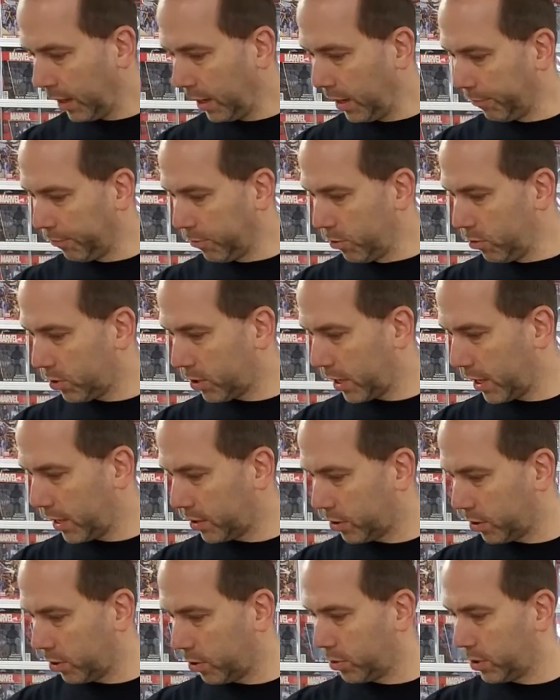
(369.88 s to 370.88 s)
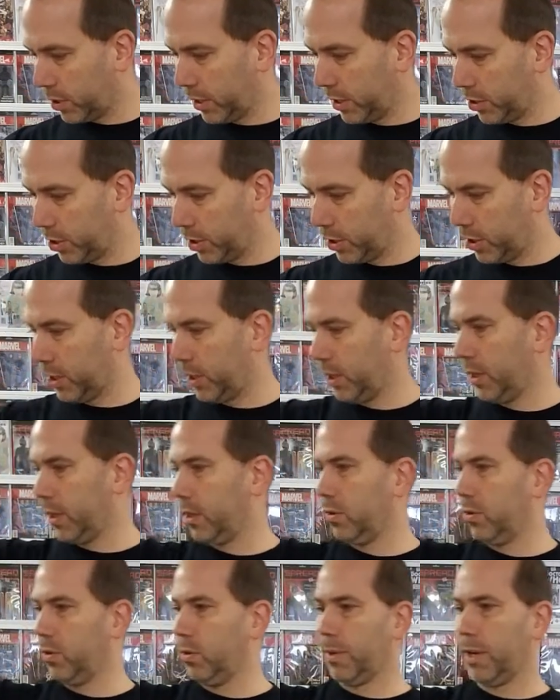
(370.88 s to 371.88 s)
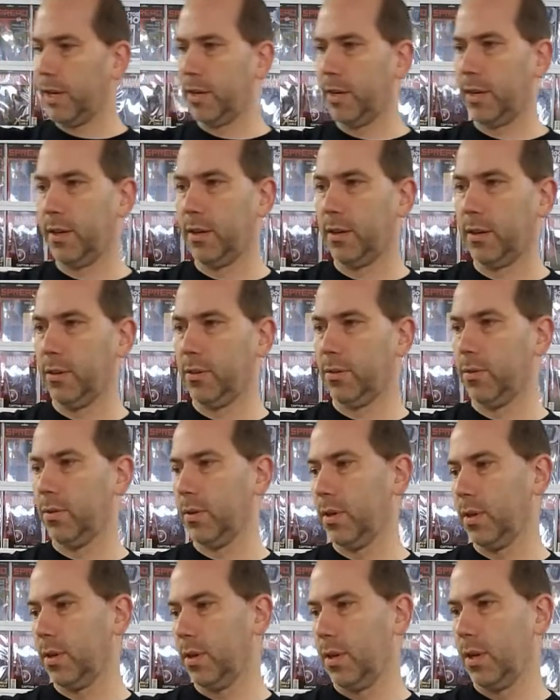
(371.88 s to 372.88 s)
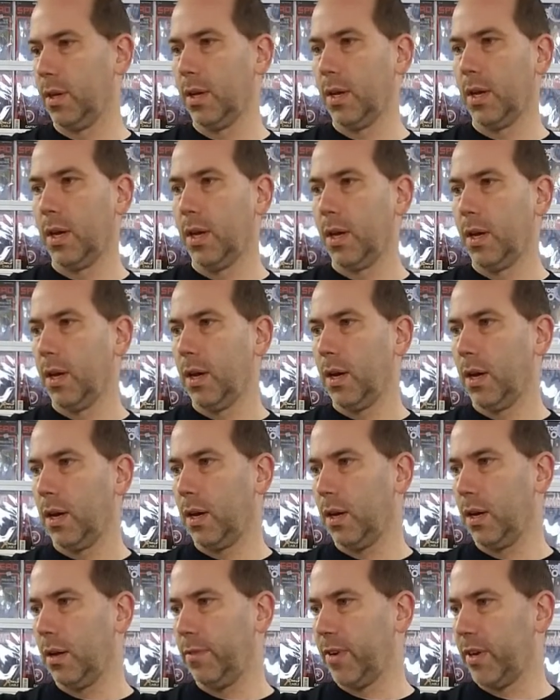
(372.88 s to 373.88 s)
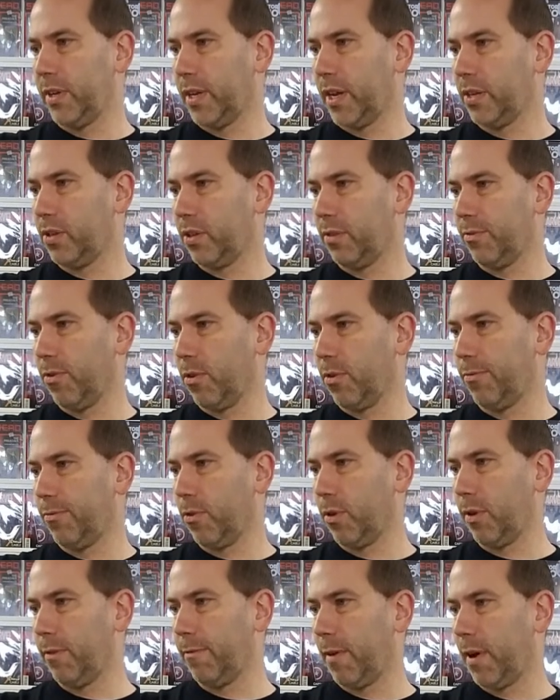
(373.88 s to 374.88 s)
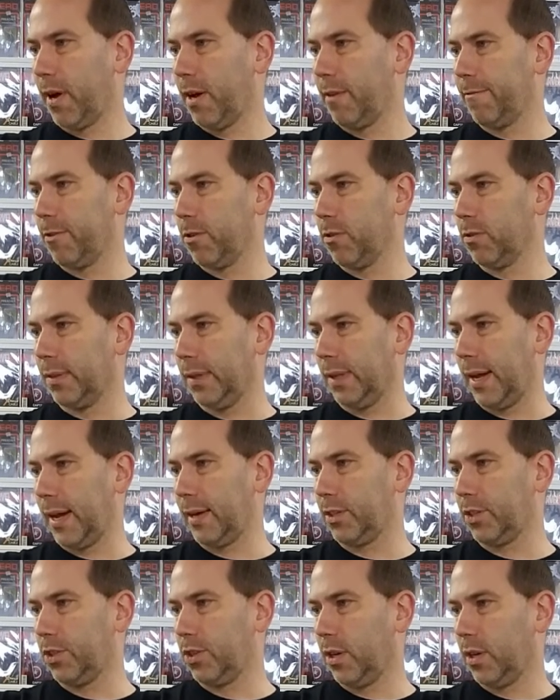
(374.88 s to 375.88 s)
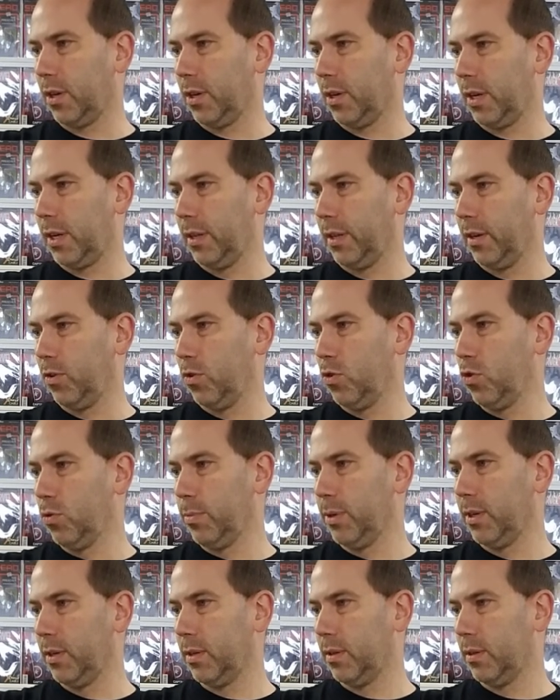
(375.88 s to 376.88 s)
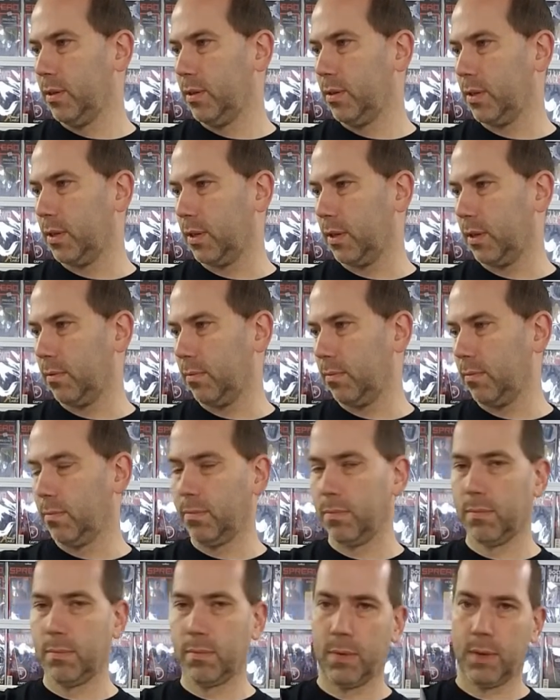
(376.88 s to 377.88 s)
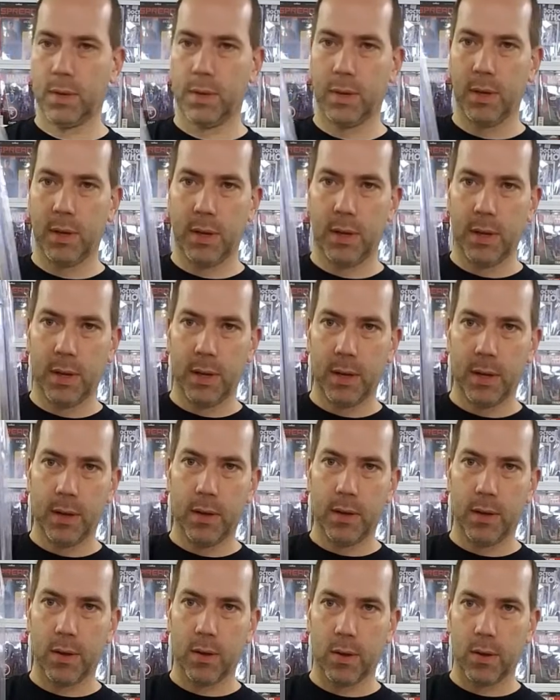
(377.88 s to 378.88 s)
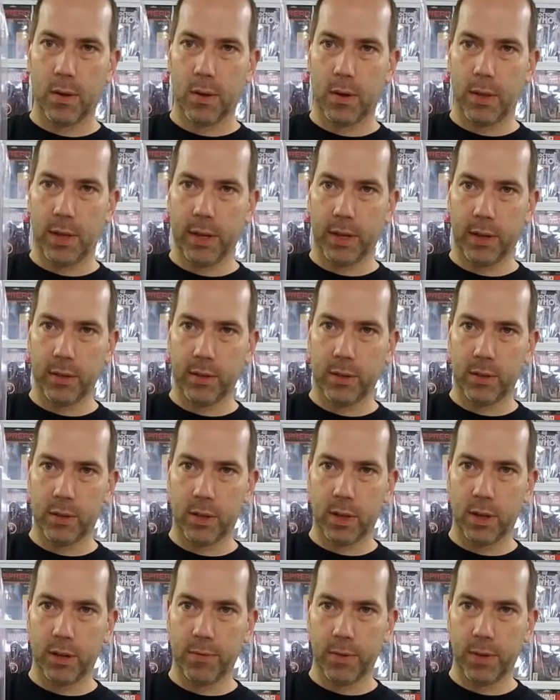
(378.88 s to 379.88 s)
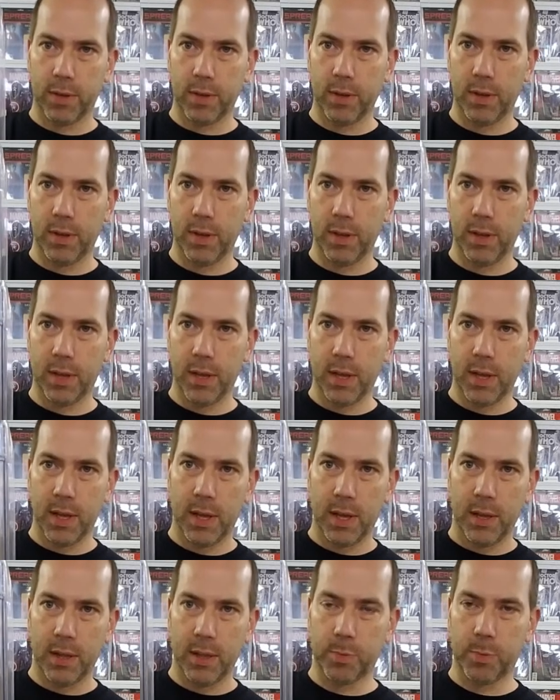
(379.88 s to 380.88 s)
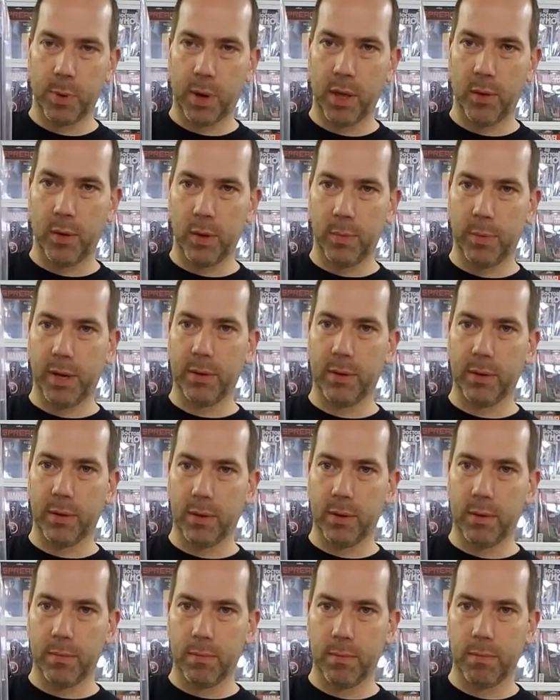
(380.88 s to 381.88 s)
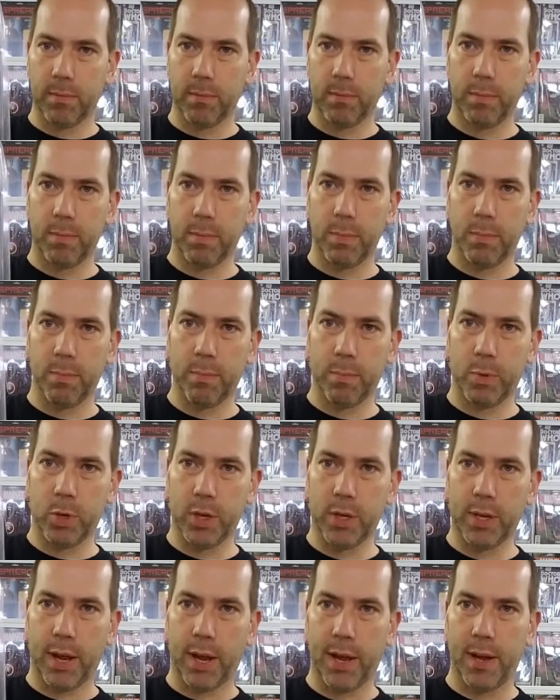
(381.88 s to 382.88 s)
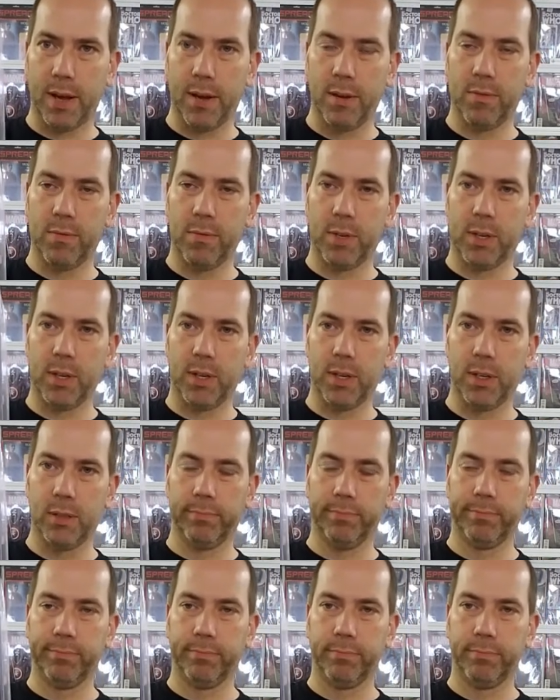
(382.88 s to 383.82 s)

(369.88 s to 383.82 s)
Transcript: If you say so, CGC, who am I to argue? Fantastic 445. First is Lockjaw, and then Humans, and all that good stuff. This probably would have been good to have,